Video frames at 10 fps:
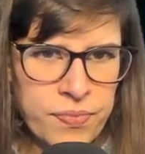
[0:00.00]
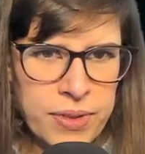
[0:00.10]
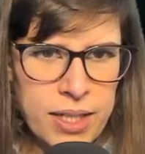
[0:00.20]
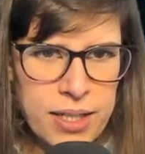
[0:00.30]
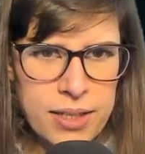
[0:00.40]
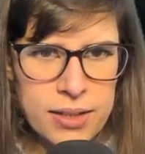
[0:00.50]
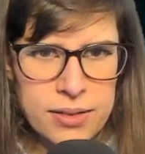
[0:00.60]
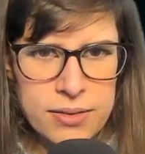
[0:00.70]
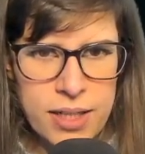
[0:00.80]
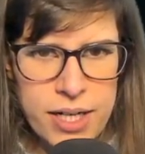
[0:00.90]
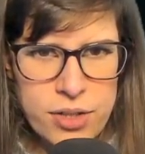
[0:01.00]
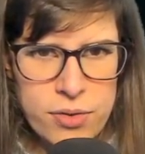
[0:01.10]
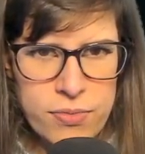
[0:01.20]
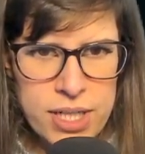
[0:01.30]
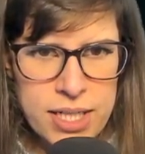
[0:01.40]
Like, I
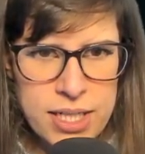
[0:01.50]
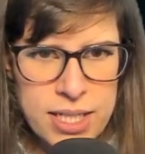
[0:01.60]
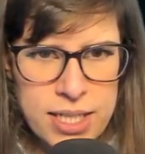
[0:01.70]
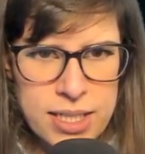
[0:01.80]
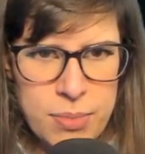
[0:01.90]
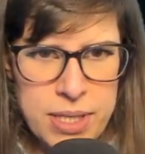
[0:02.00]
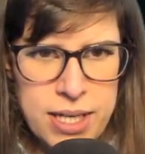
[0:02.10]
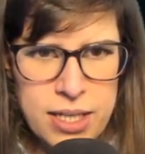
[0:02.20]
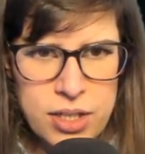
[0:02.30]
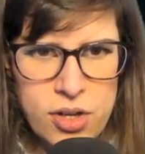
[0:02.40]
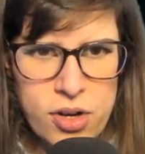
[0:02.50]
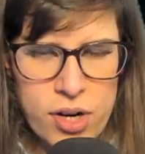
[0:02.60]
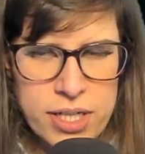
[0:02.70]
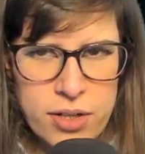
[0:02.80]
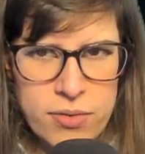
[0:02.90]
don't really need to be in here.
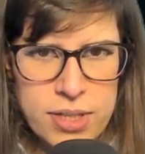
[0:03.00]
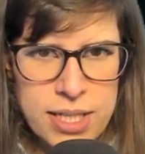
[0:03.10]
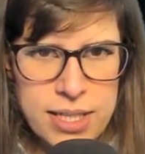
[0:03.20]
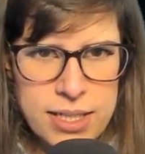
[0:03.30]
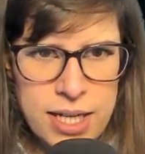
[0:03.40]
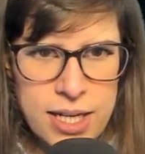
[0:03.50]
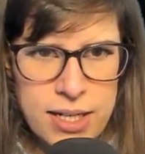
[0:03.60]
I don't need it